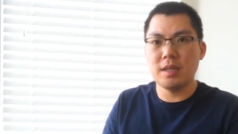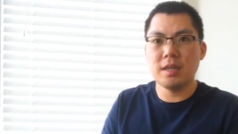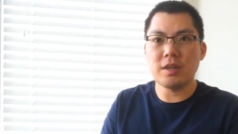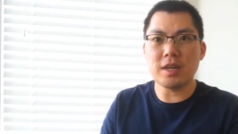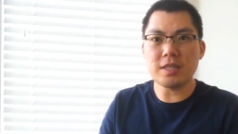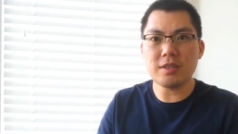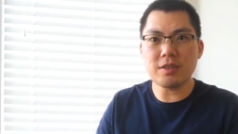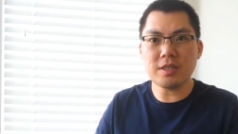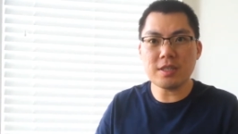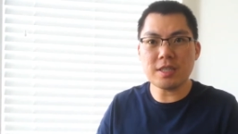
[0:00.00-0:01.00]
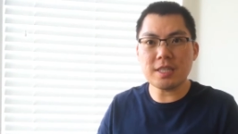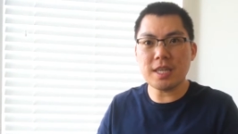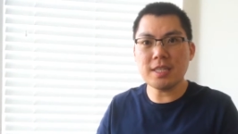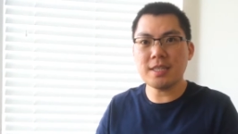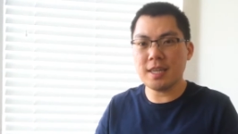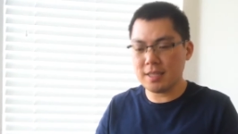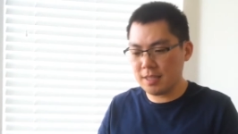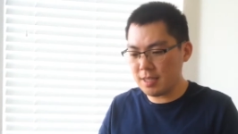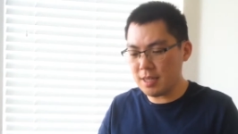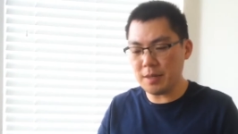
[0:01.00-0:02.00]
Alright, so this is taste
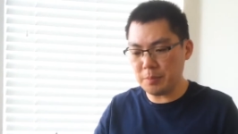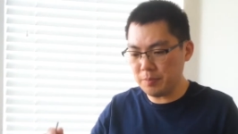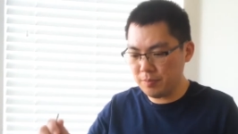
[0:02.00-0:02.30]
test time.